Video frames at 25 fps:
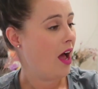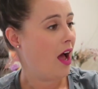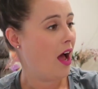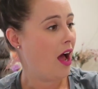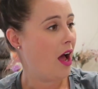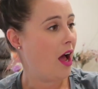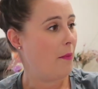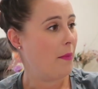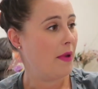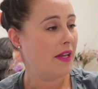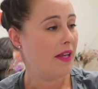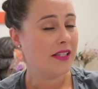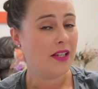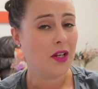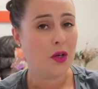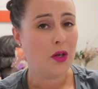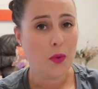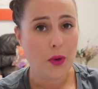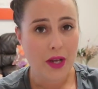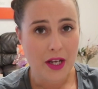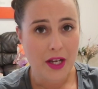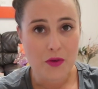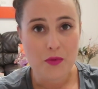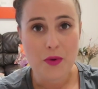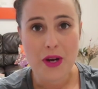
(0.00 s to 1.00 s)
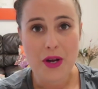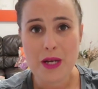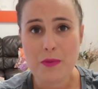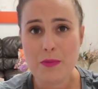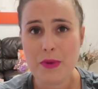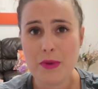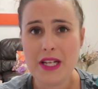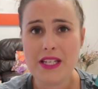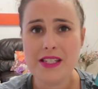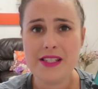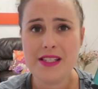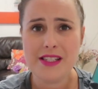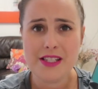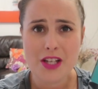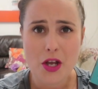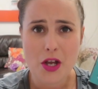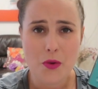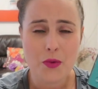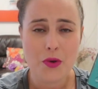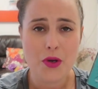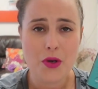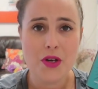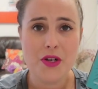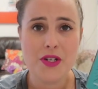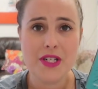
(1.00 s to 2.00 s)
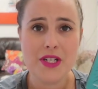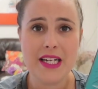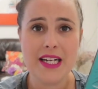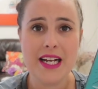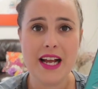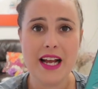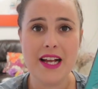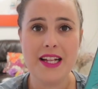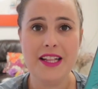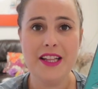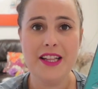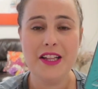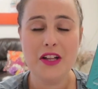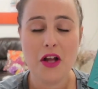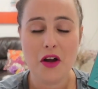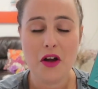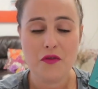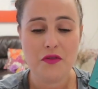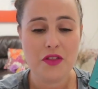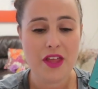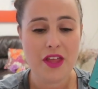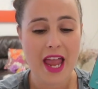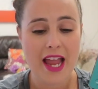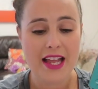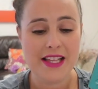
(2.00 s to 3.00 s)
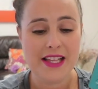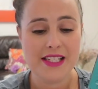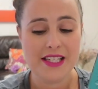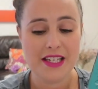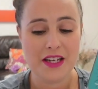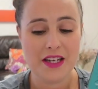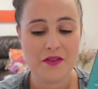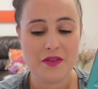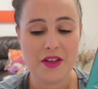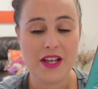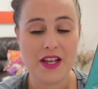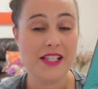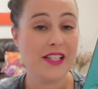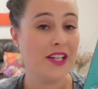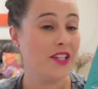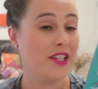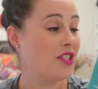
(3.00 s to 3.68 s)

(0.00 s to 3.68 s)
Um, it's a quick read but it's so good and I love the ending of this.